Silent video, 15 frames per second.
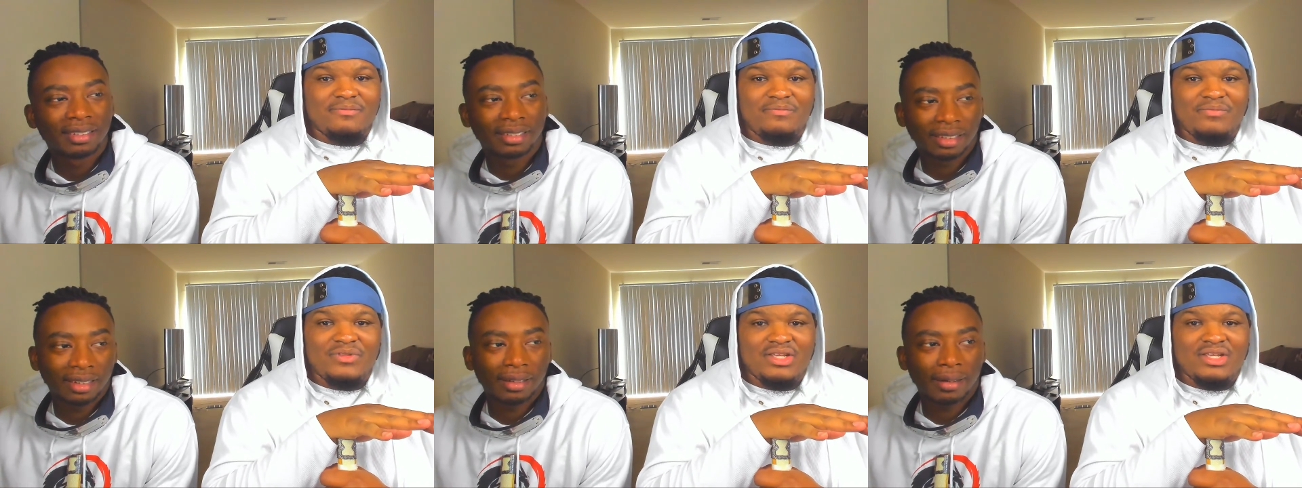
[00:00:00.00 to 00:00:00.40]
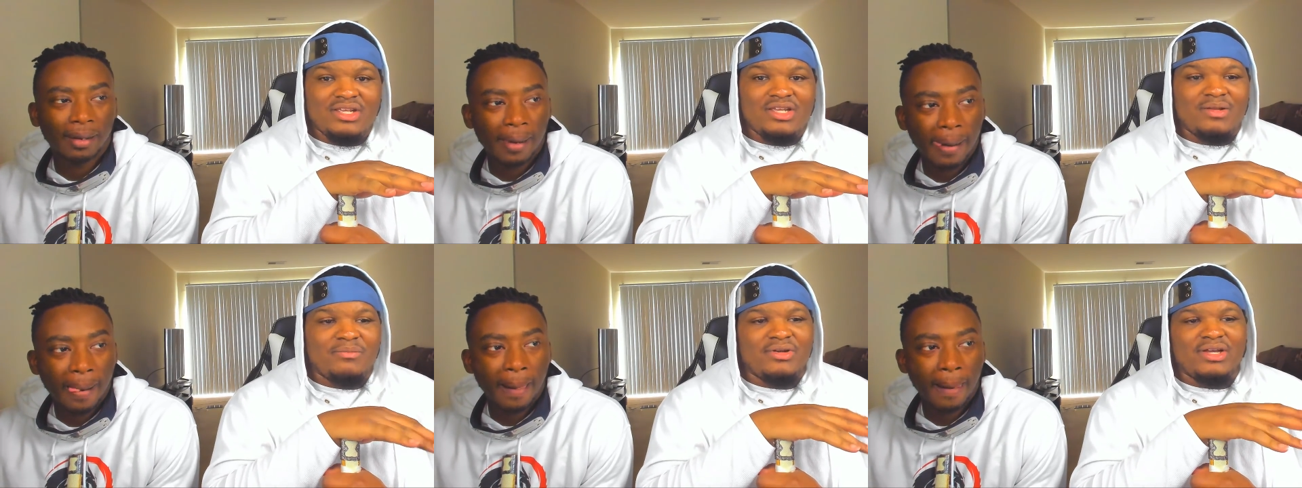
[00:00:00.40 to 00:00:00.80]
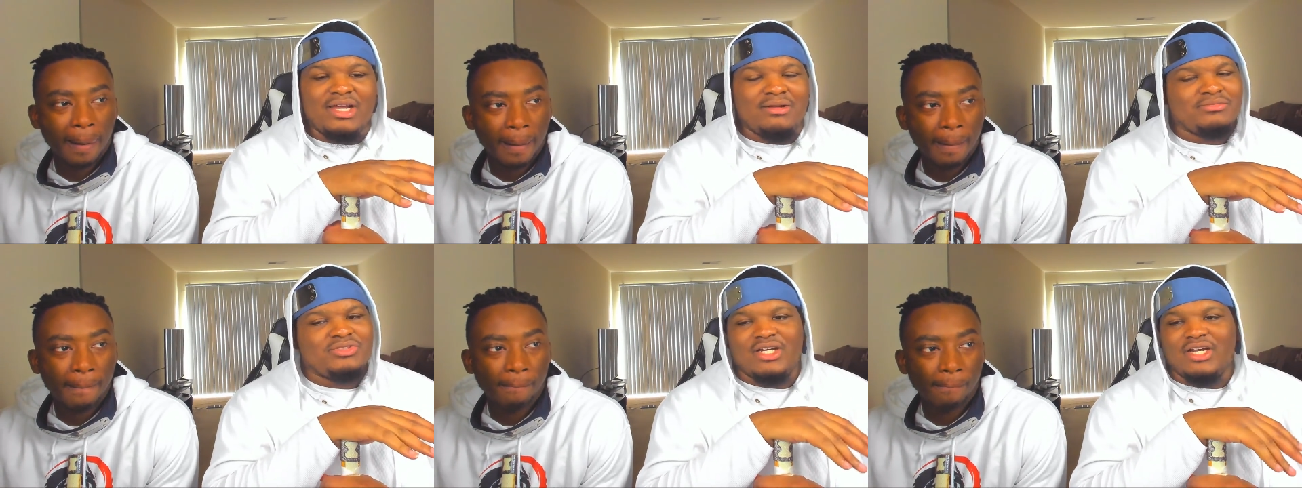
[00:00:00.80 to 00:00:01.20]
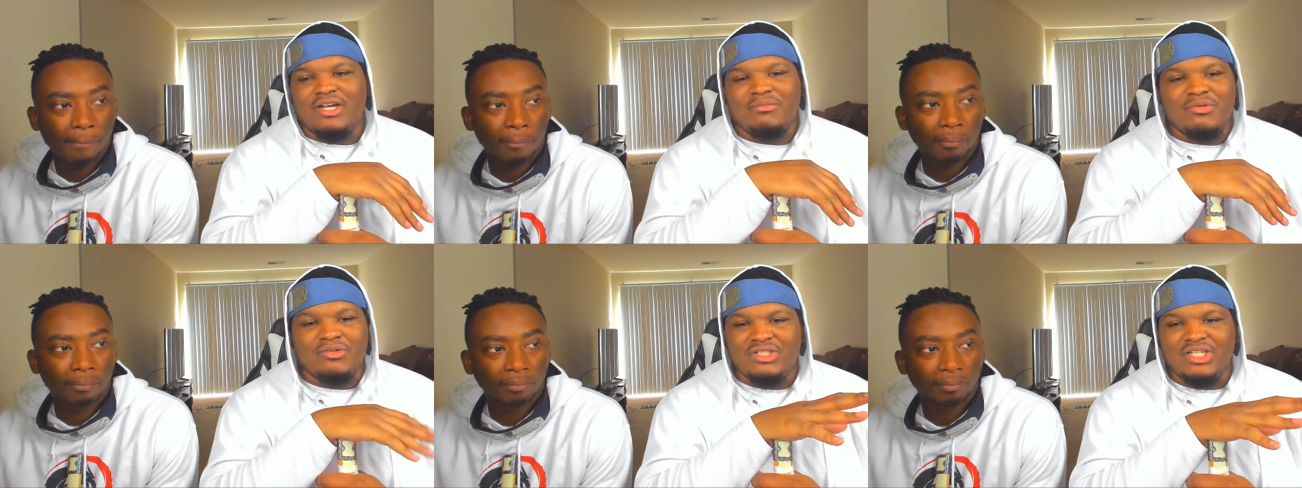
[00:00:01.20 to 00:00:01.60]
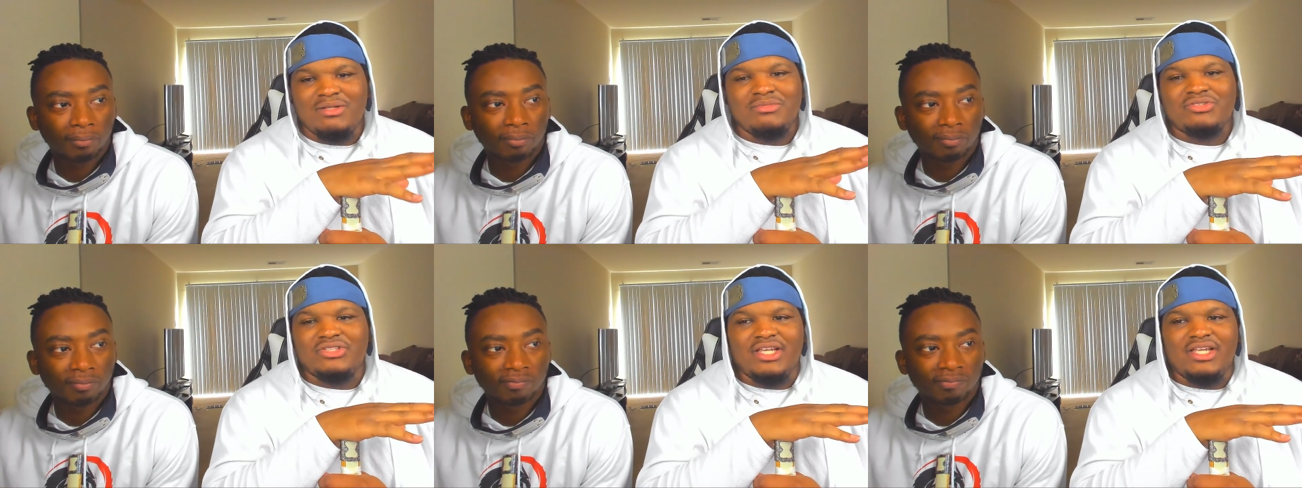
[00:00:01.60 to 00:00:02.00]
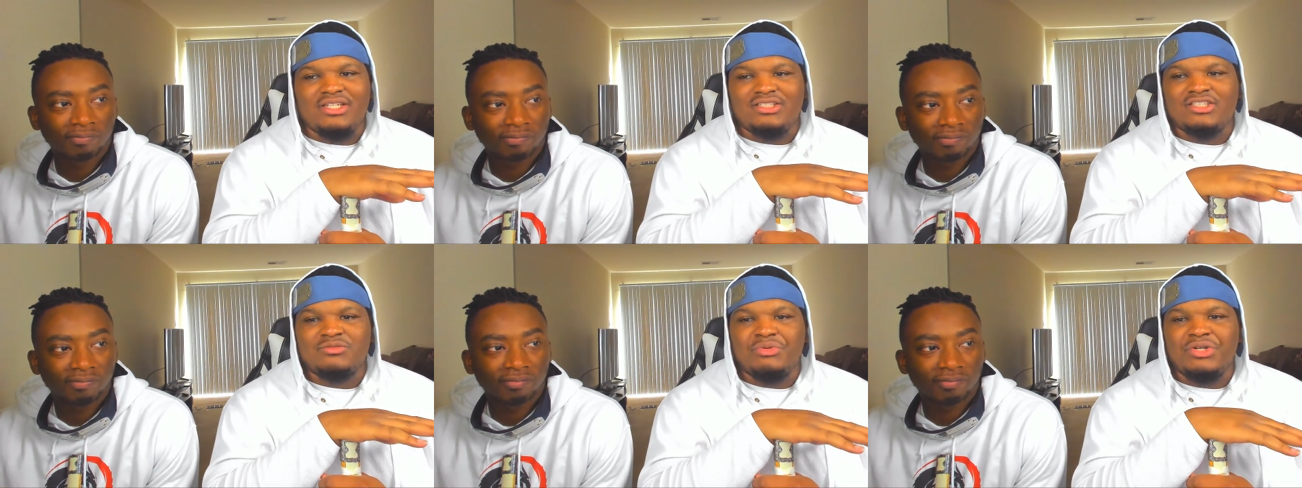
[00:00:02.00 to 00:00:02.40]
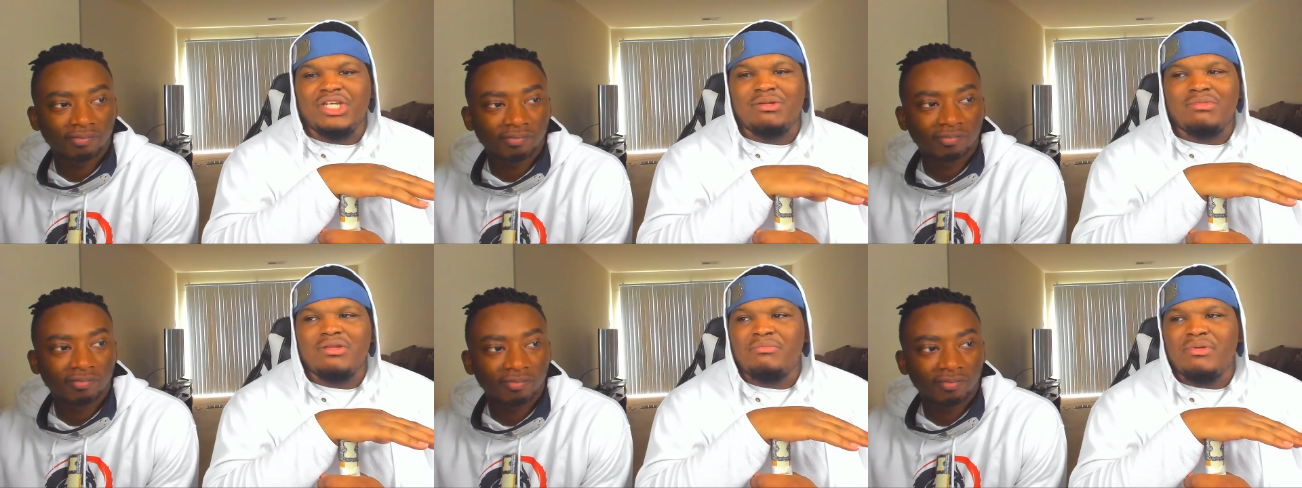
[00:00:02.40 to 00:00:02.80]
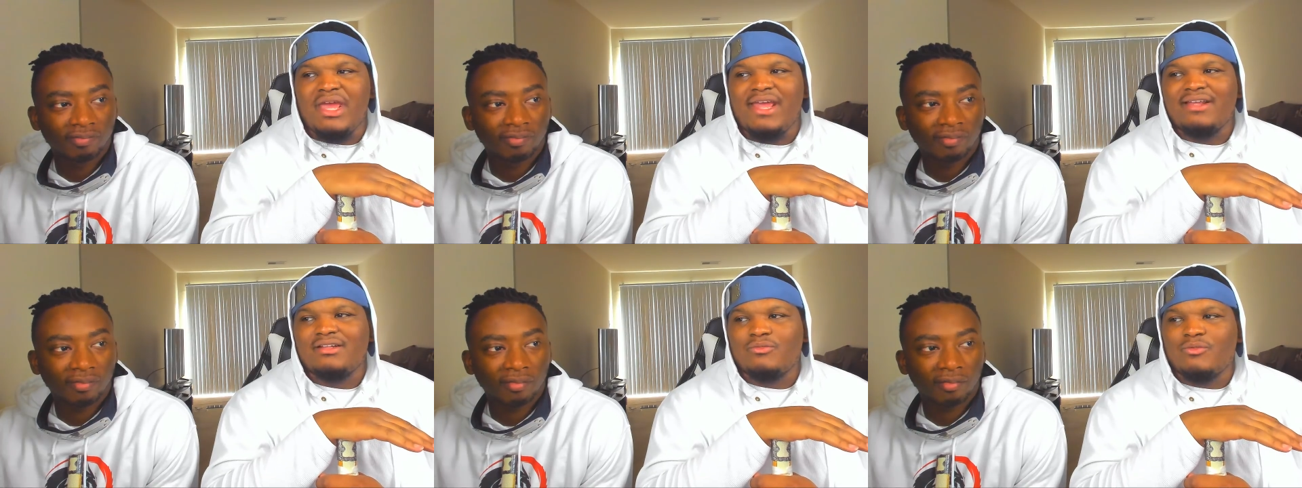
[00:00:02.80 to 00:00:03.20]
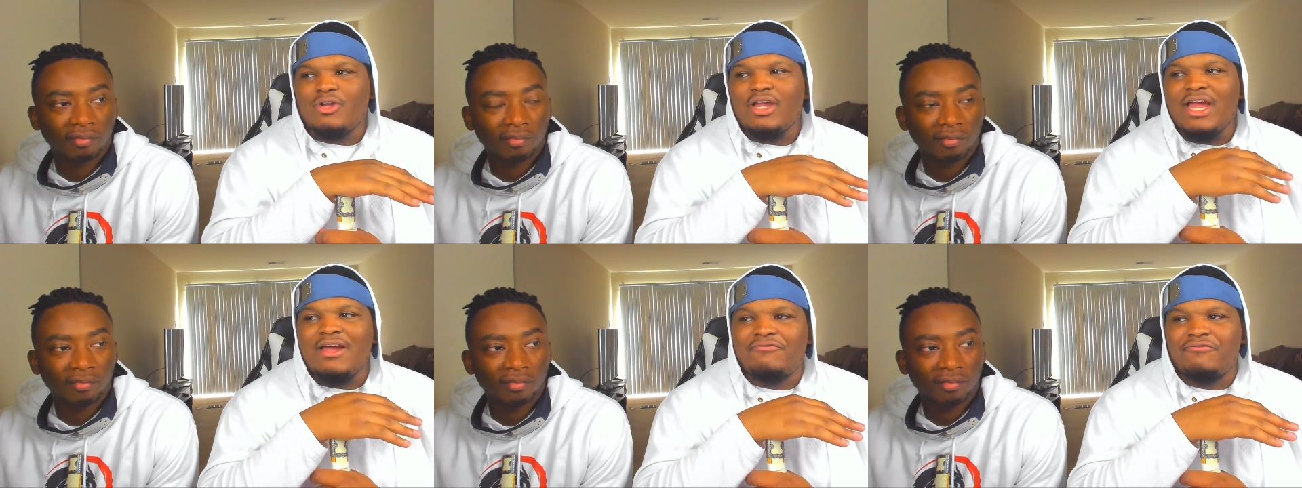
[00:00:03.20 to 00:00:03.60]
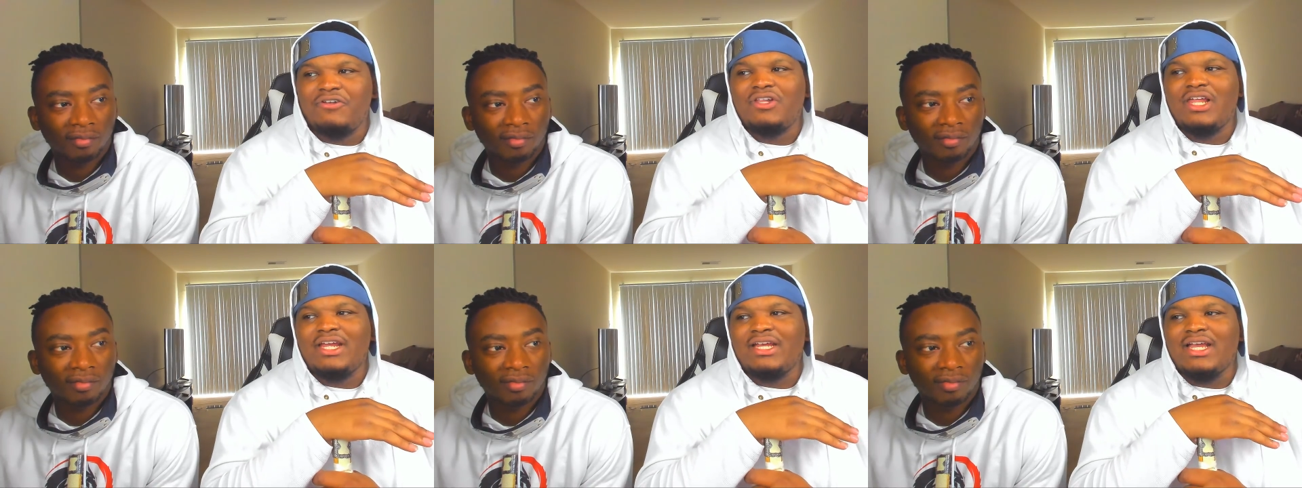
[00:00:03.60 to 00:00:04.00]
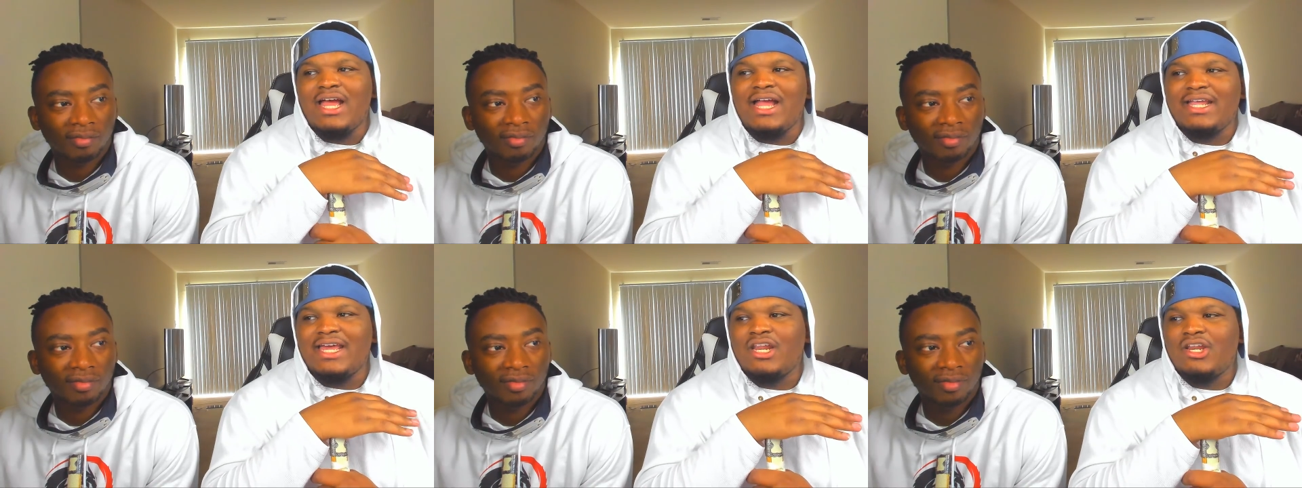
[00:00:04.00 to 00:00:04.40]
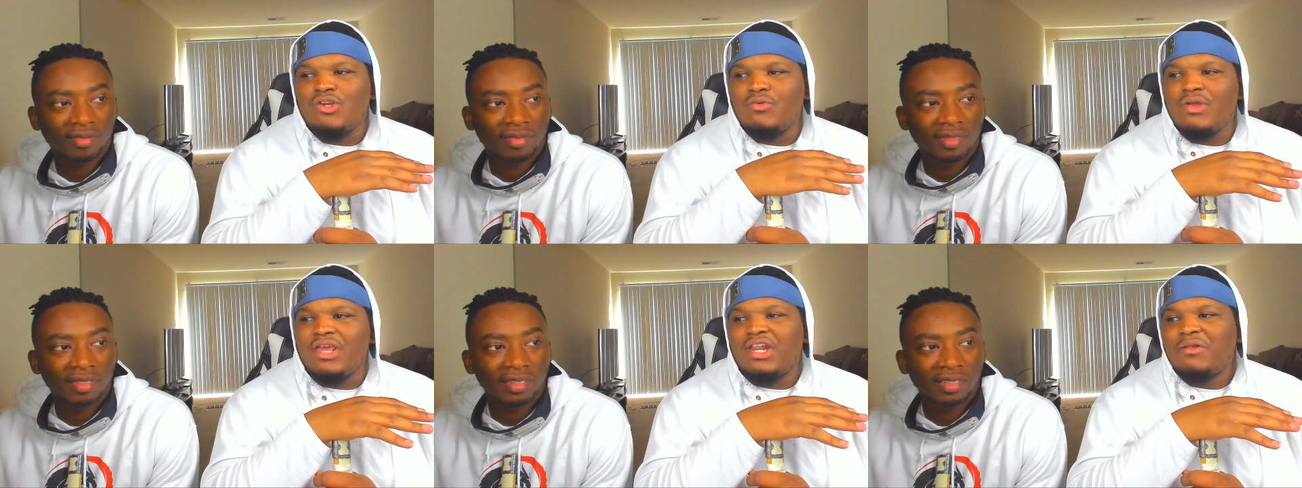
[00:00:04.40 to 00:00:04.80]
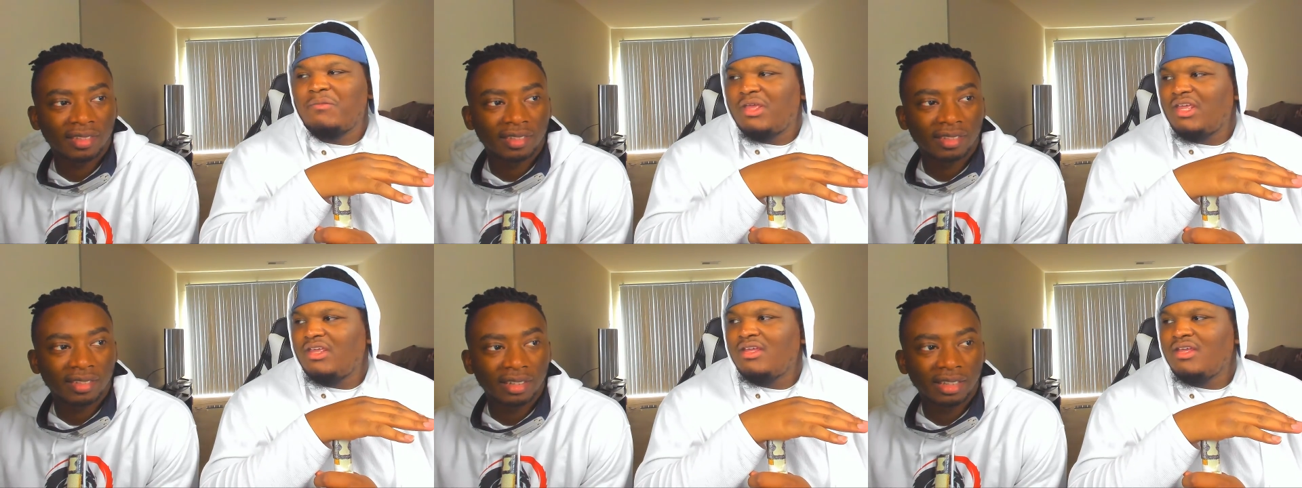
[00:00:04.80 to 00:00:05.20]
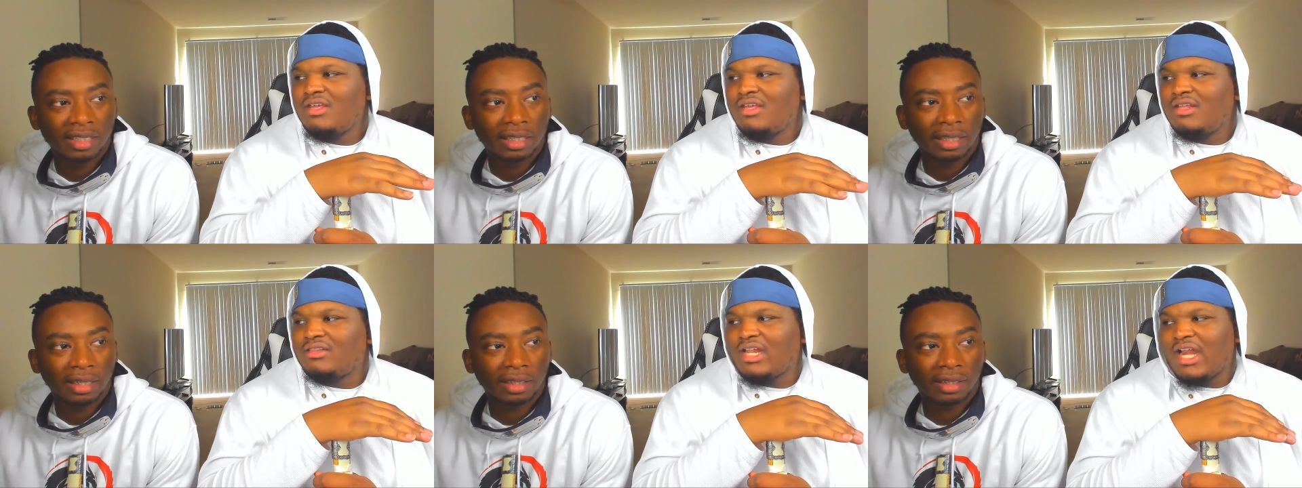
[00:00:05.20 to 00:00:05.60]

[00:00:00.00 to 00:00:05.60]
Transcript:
Speaker 1: Yeah. But I'm sorry, bro. Demon Slayer is just bringing me back where I feel like I got a new anime yeah.